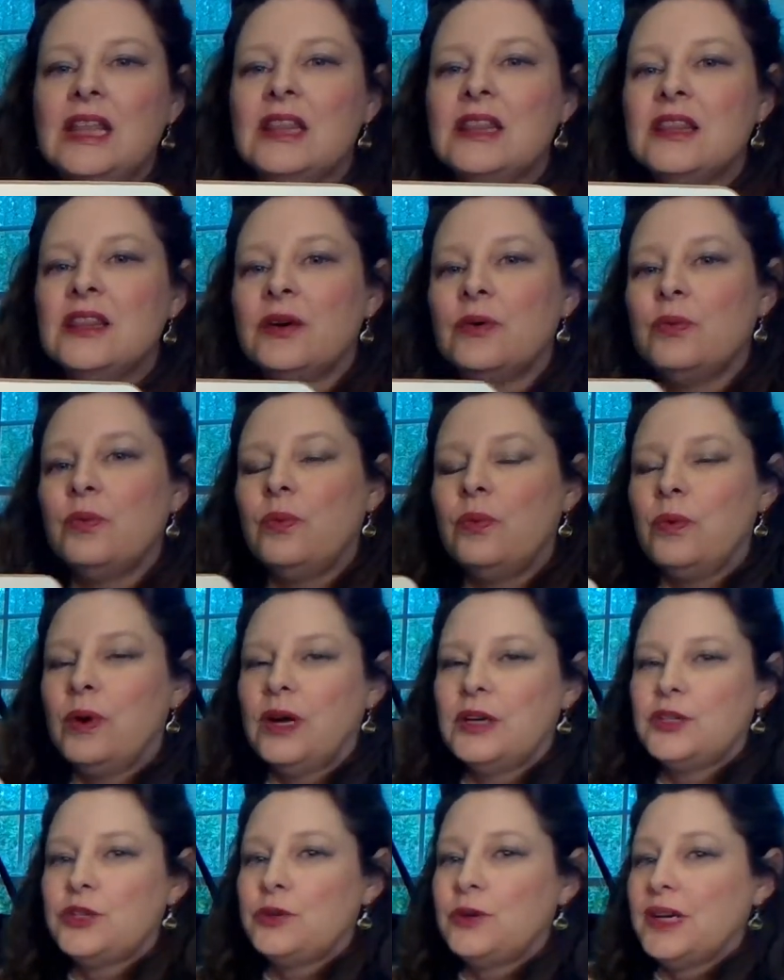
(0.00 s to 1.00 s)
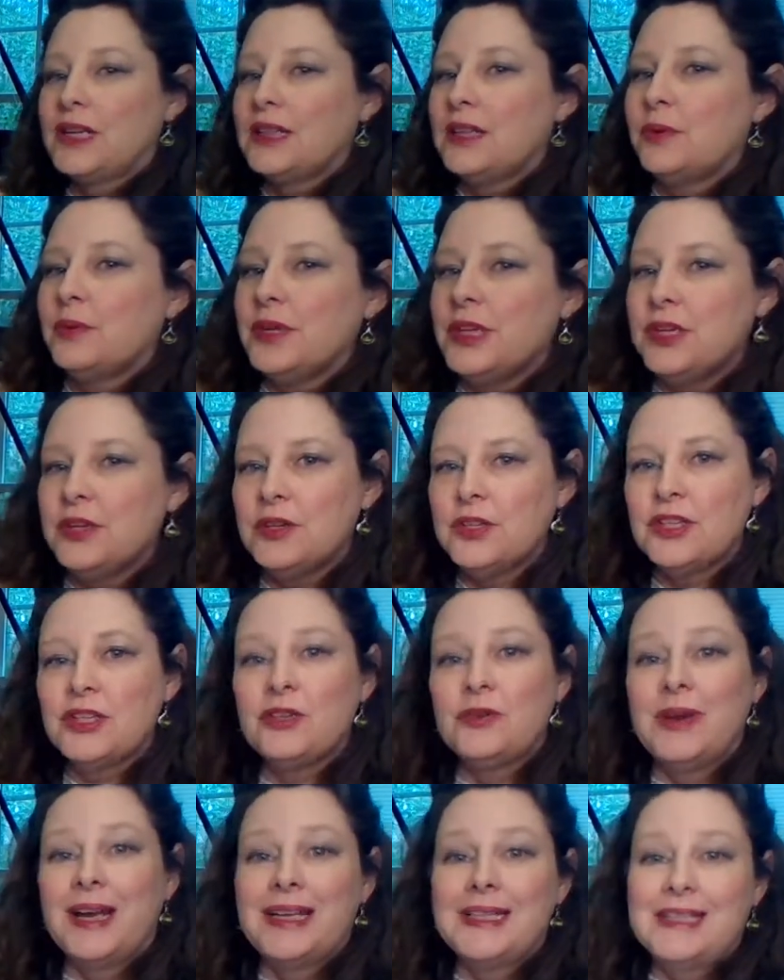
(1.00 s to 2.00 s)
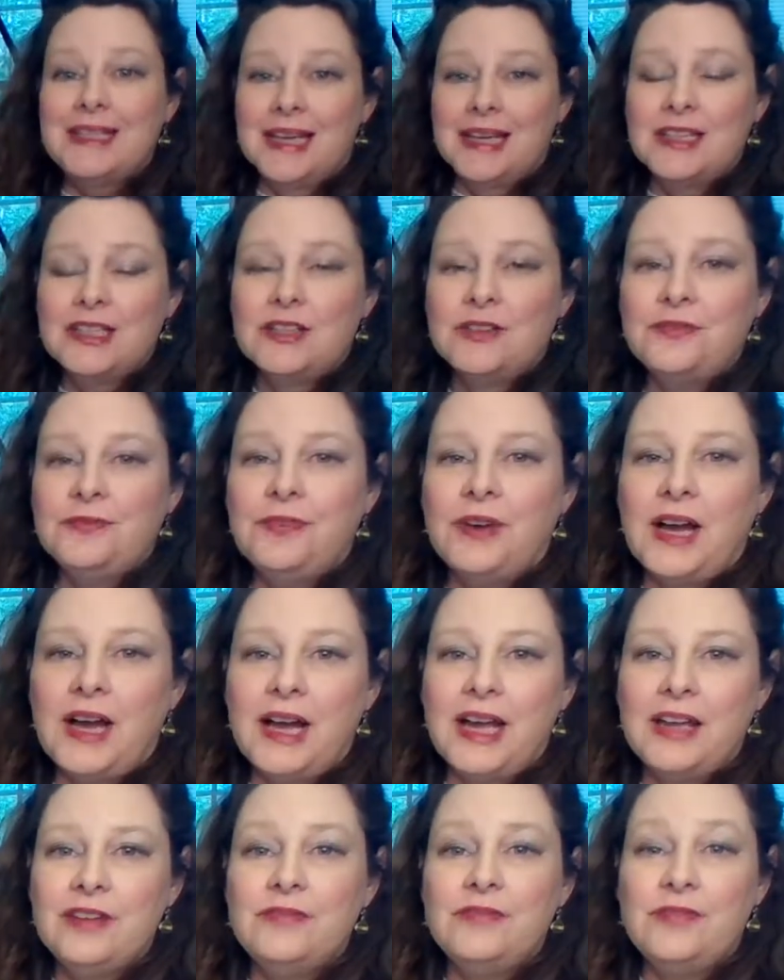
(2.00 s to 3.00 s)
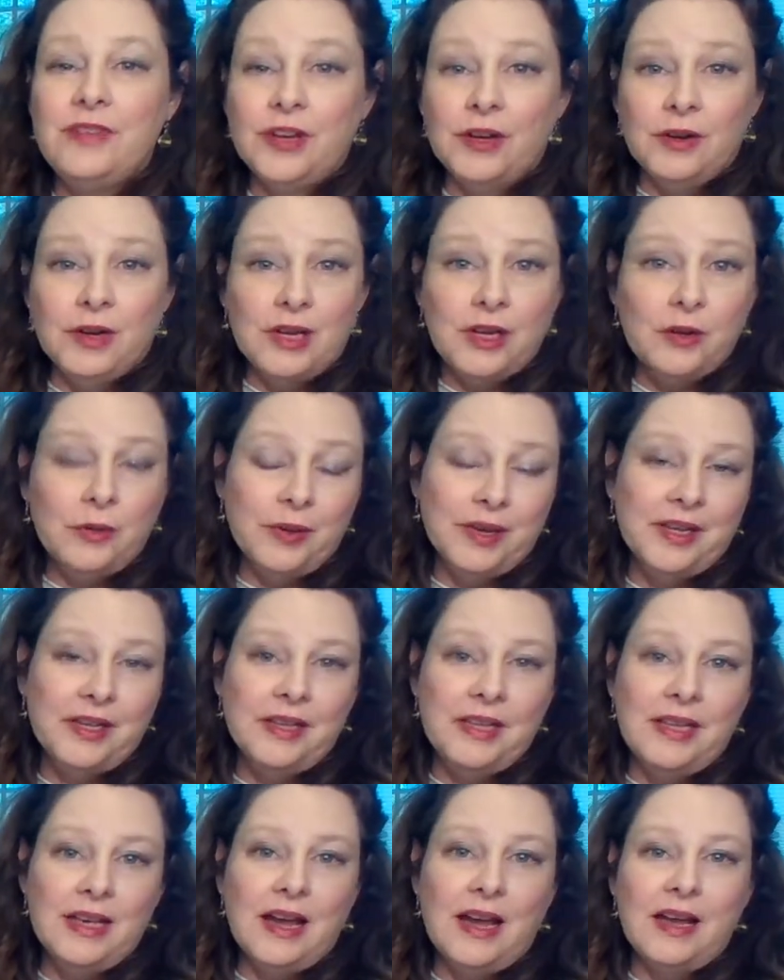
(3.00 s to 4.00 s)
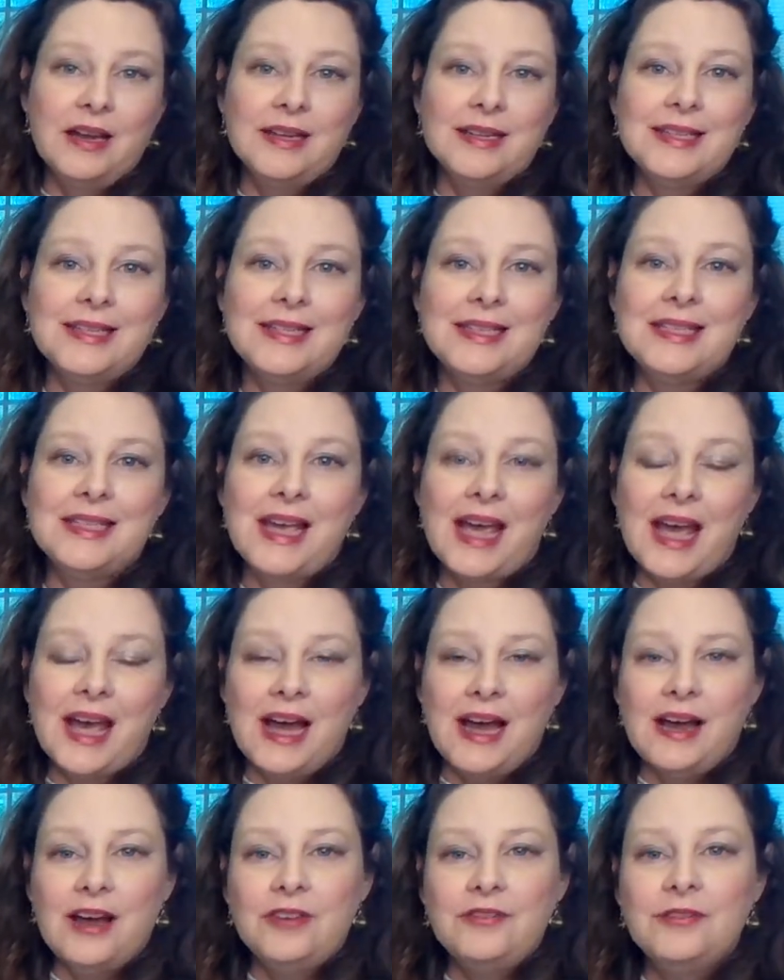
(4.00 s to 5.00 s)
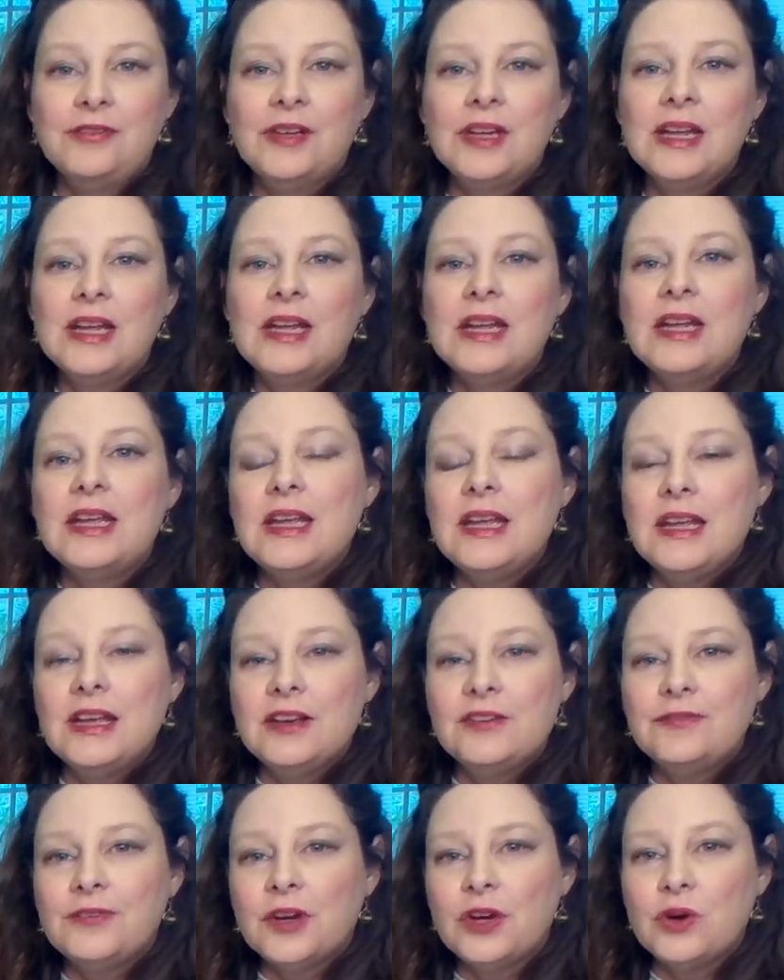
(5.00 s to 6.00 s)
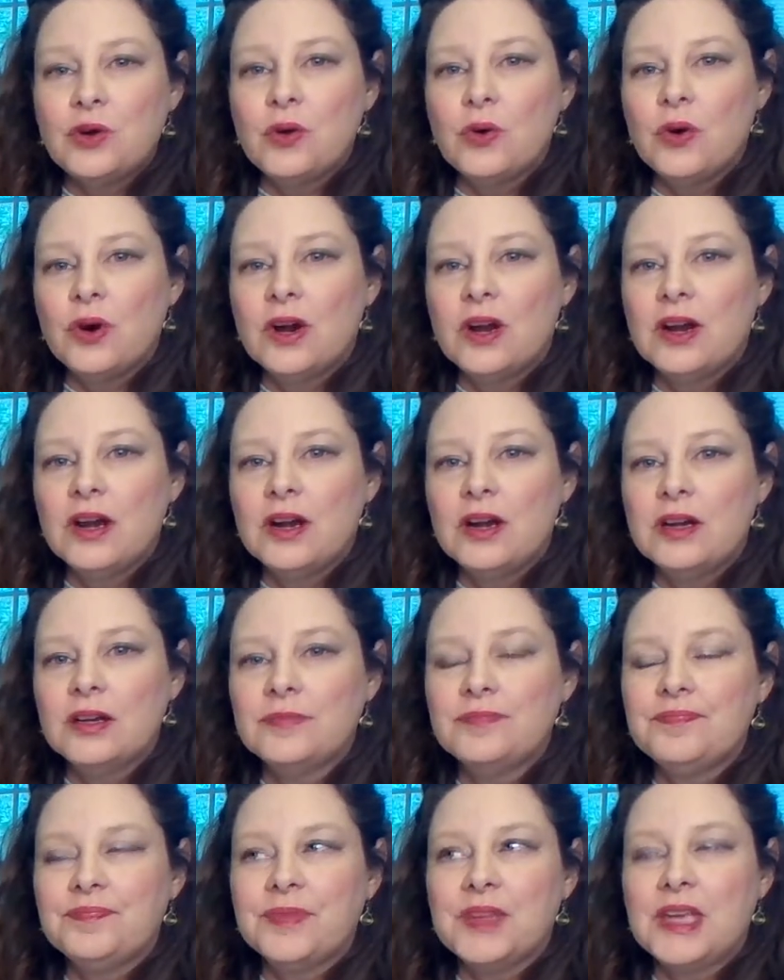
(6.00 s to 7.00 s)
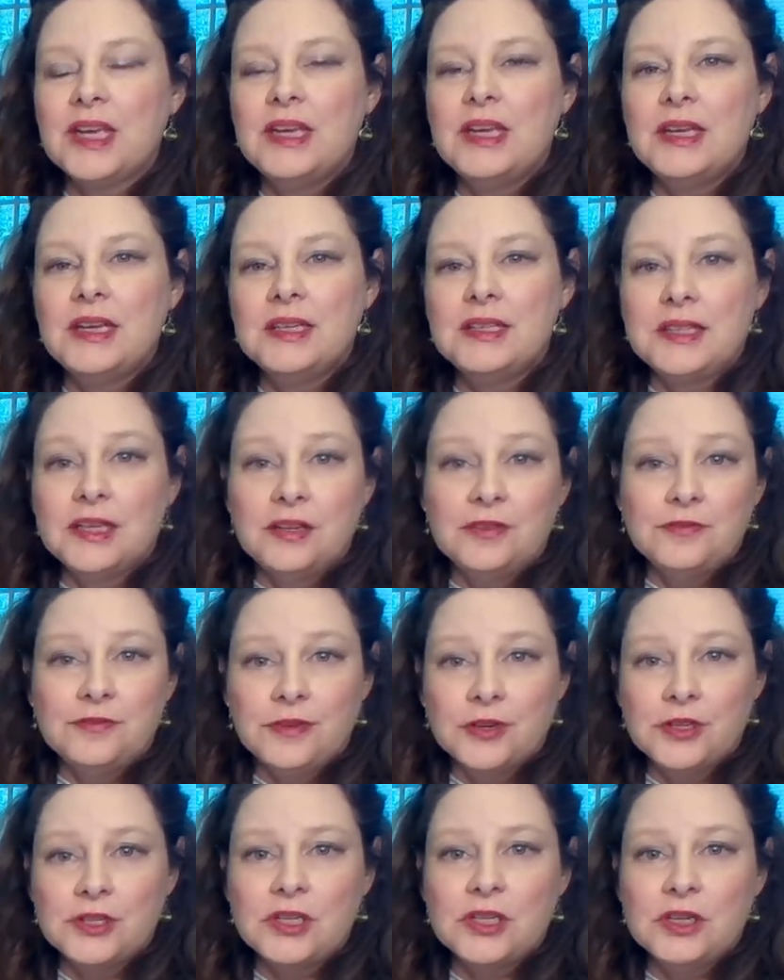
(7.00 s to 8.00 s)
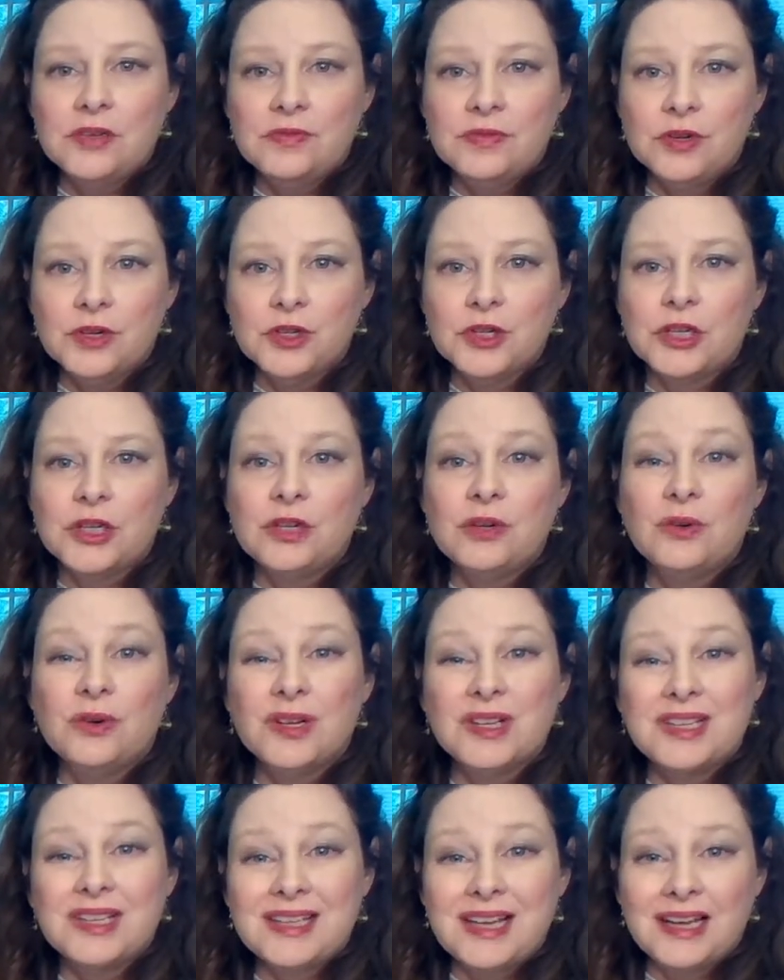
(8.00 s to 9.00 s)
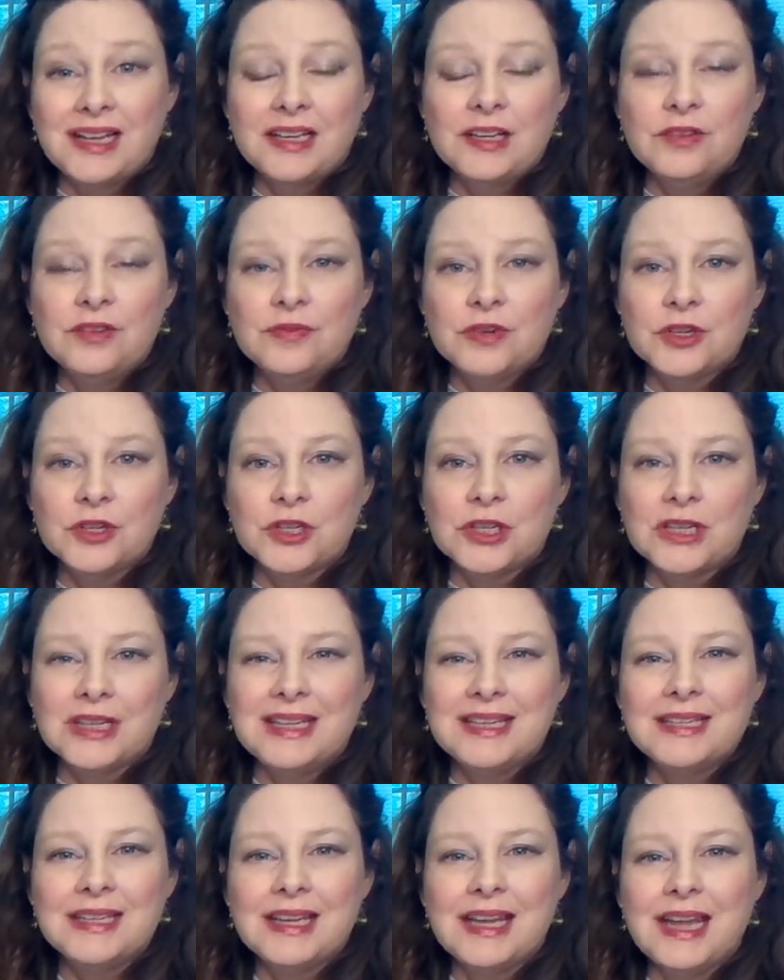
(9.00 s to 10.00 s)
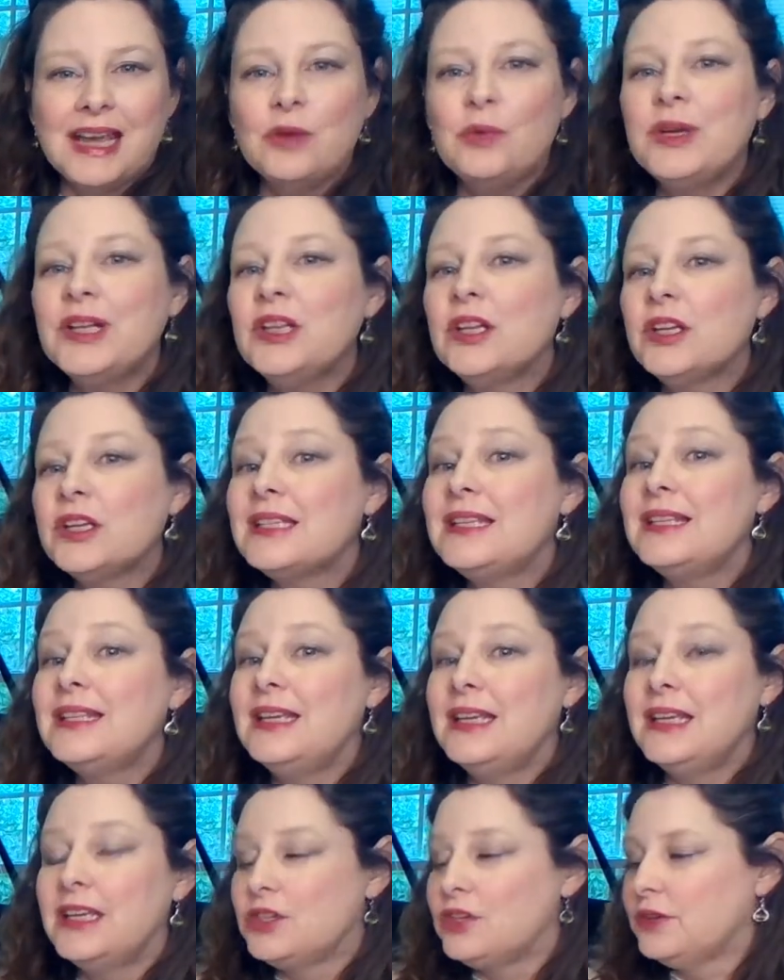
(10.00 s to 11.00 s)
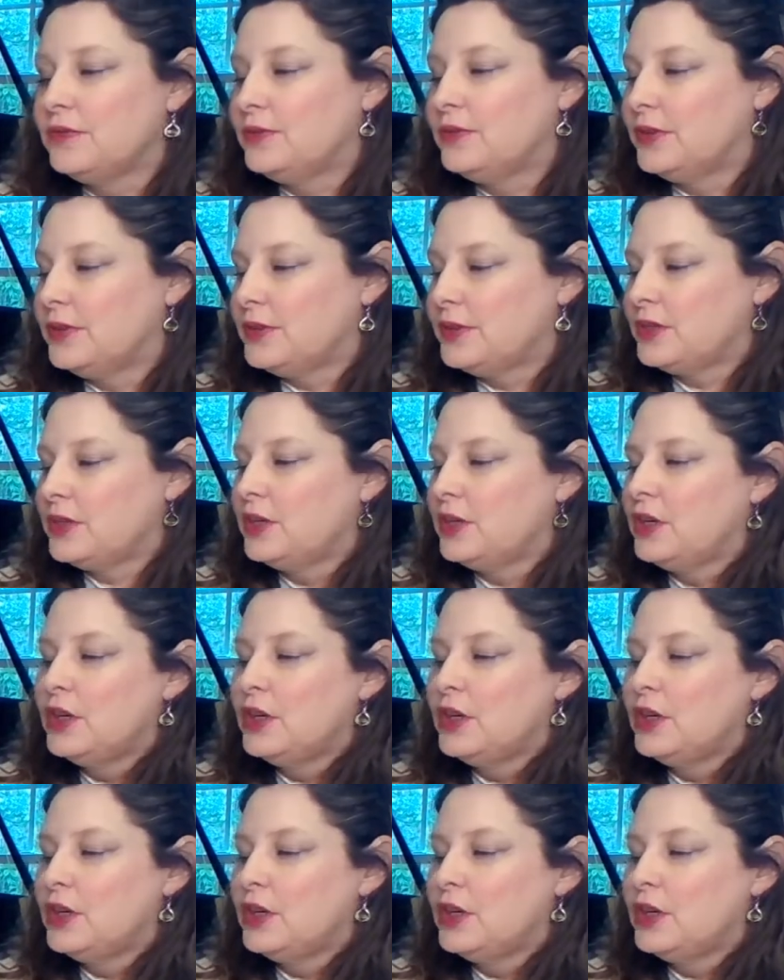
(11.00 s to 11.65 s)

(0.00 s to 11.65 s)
The trick that we use to identify very quickly on a staff if a chord is in first inversion or second inversion is, again, we look to the intervals.